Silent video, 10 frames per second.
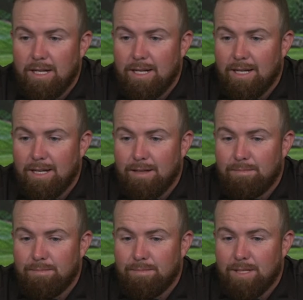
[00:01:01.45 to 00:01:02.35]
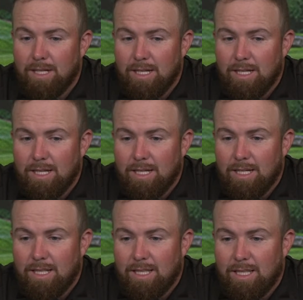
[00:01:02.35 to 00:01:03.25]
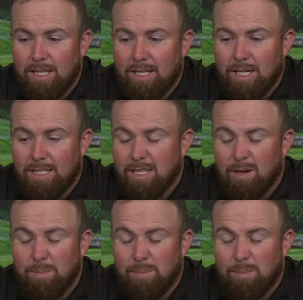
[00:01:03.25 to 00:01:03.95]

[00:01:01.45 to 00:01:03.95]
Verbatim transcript: um, it's not